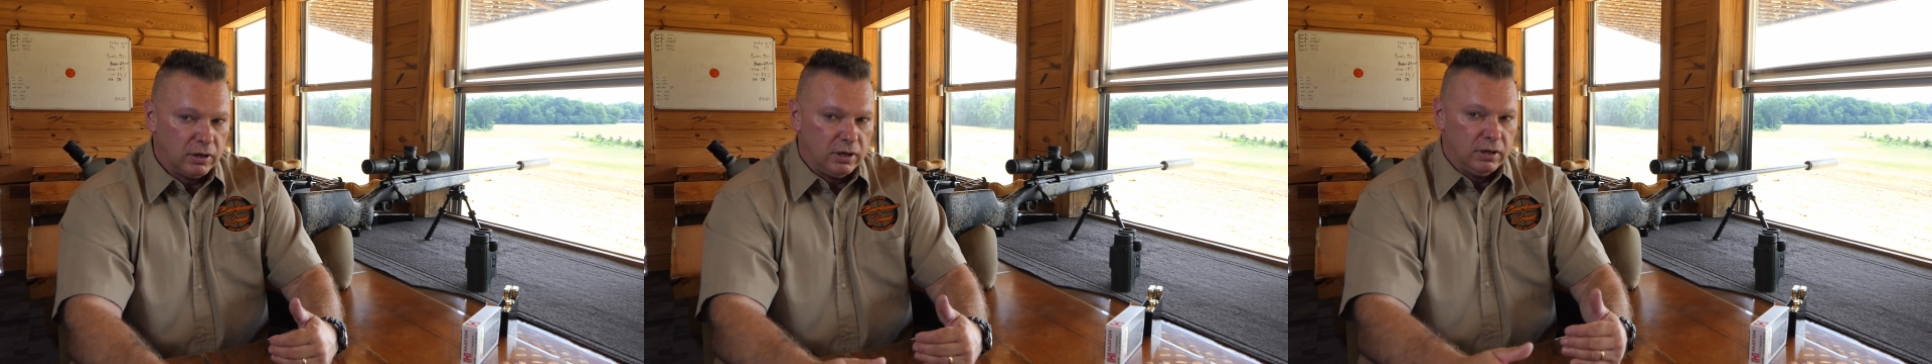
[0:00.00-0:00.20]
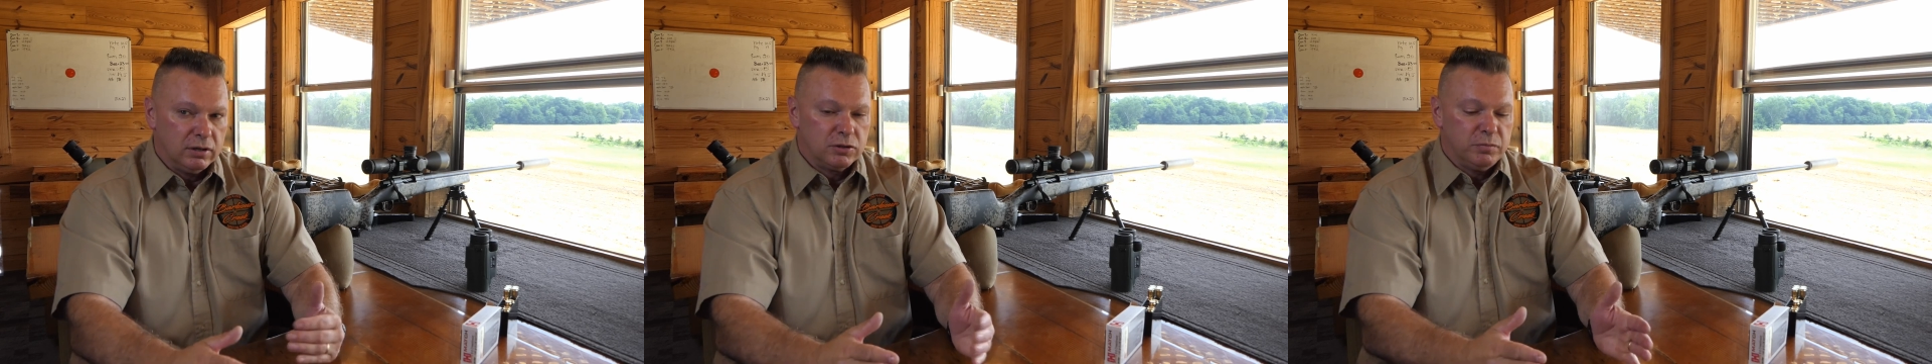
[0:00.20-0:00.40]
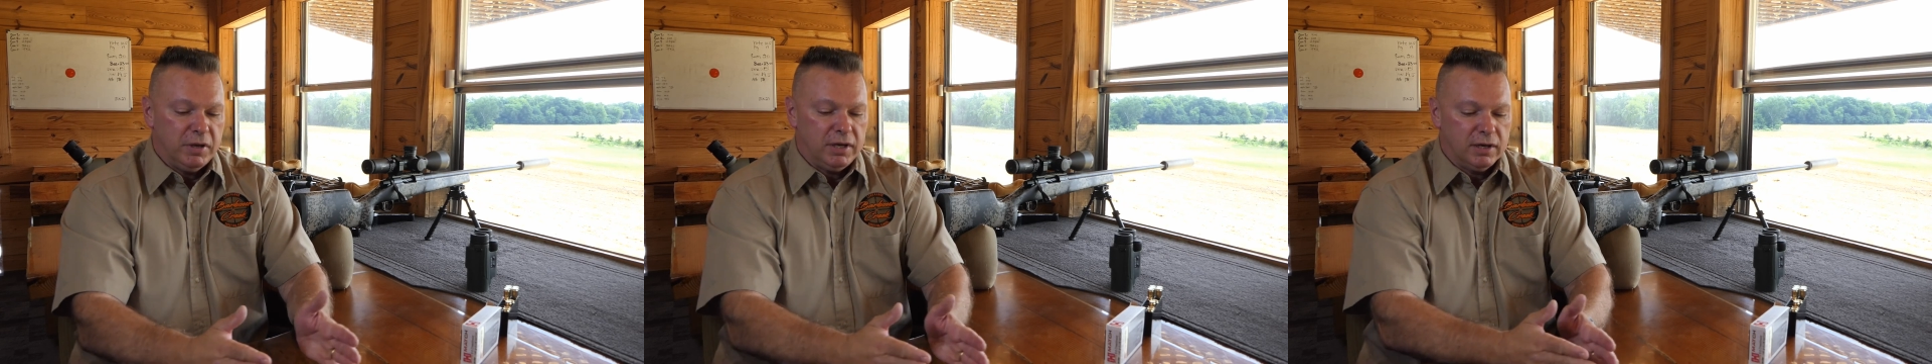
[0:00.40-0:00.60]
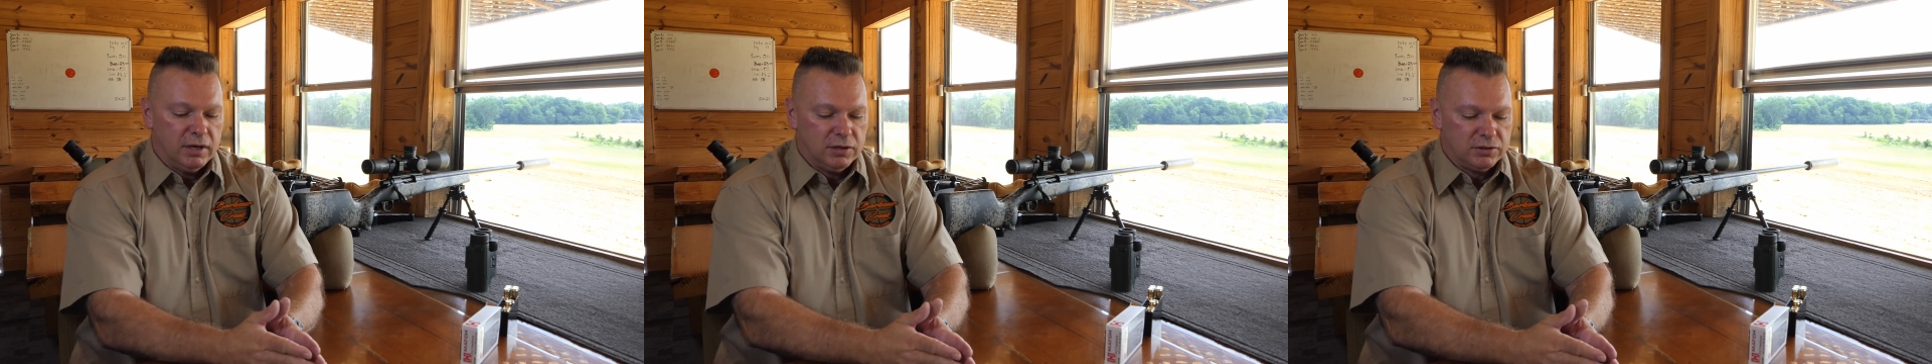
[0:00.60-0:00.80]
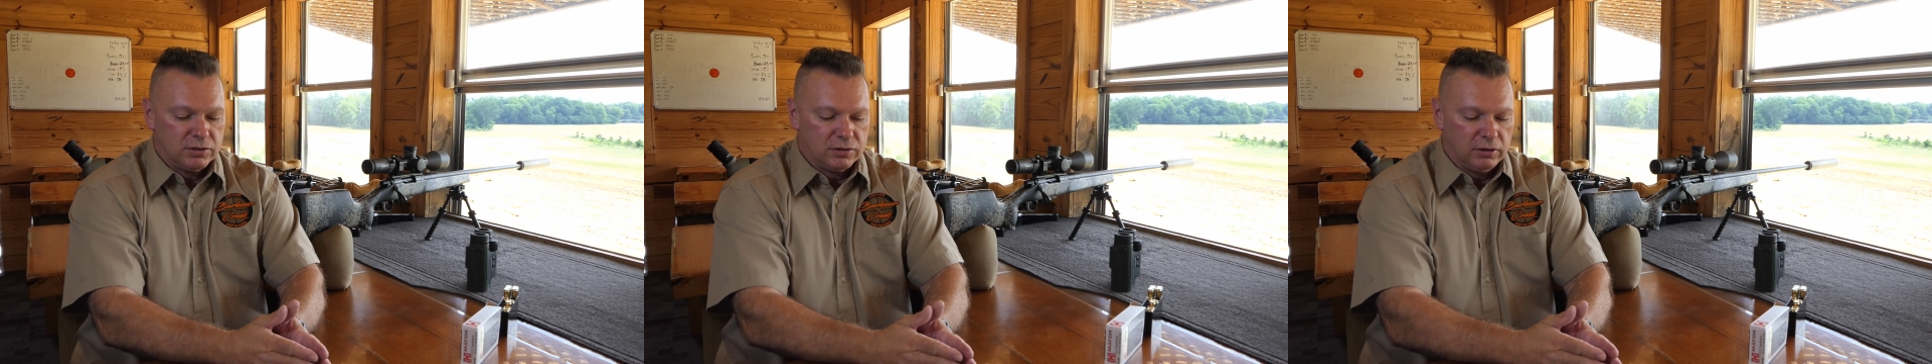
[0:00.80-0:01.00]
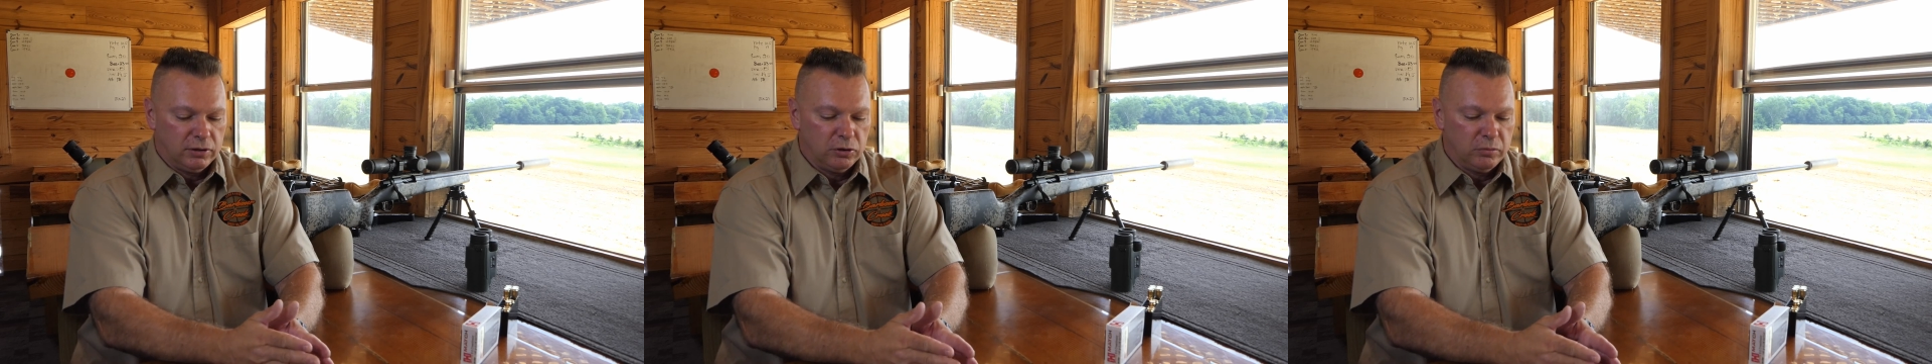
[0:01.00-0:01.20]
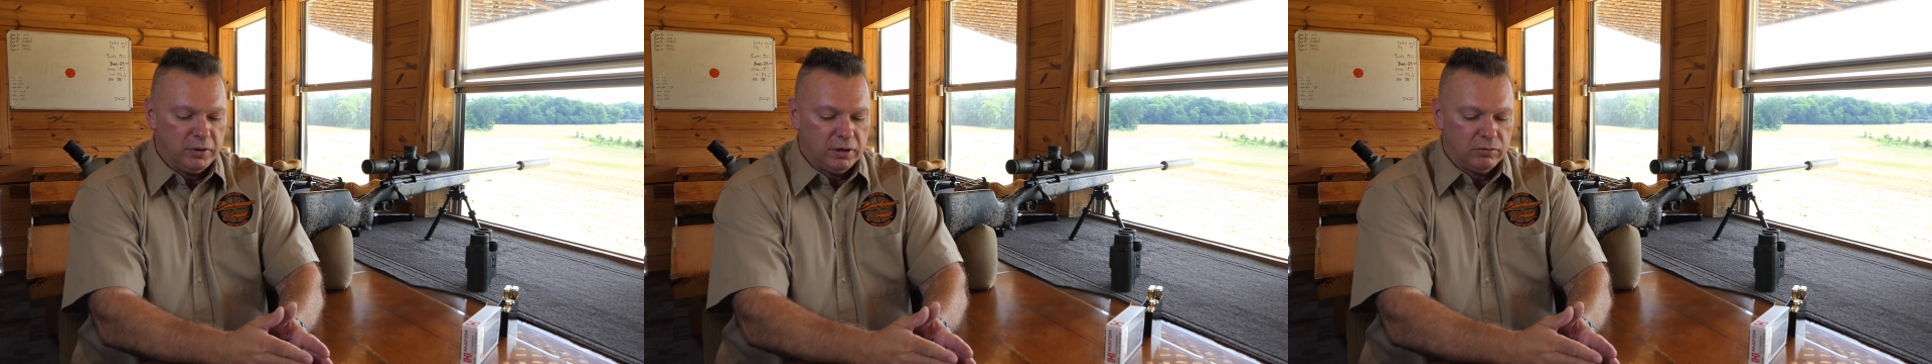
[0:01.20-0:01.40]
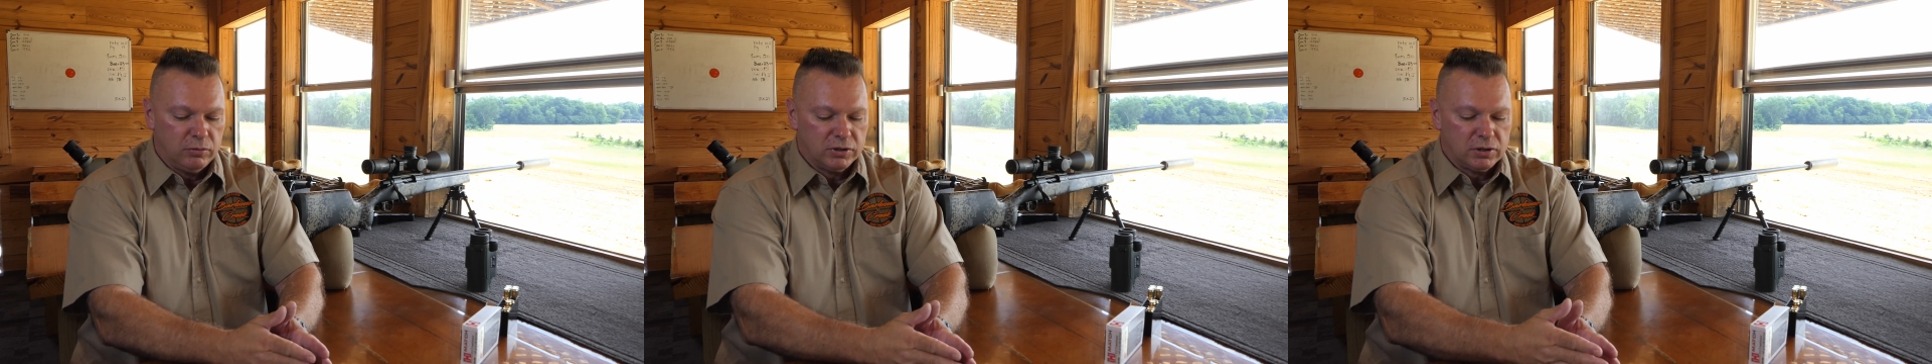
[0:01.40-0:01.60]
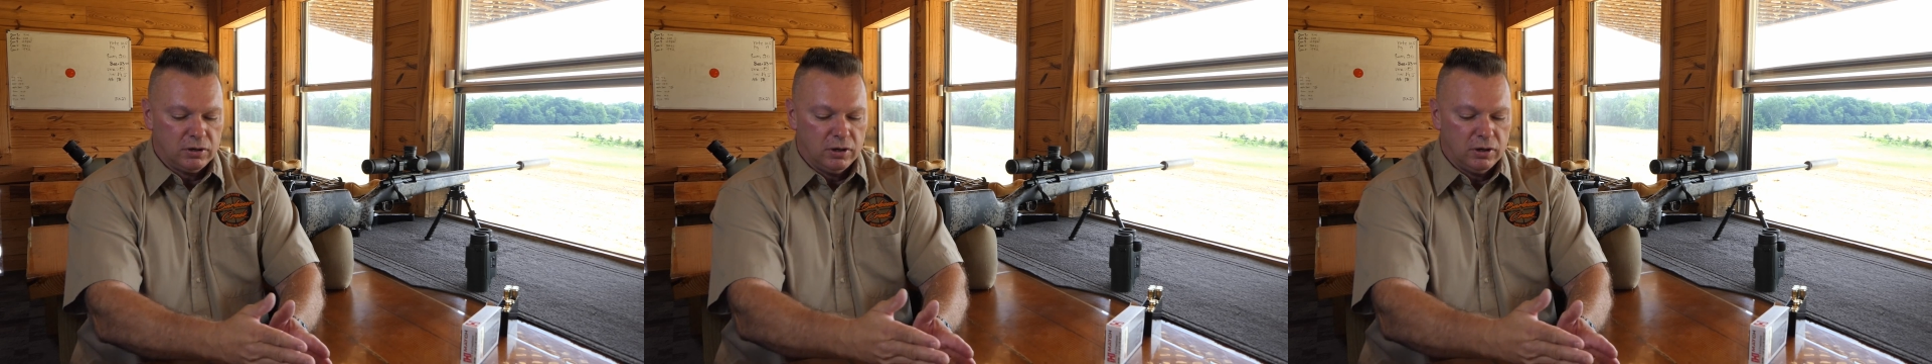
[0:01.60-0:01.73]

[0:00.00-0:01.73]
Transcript: is because there's a little bit of what's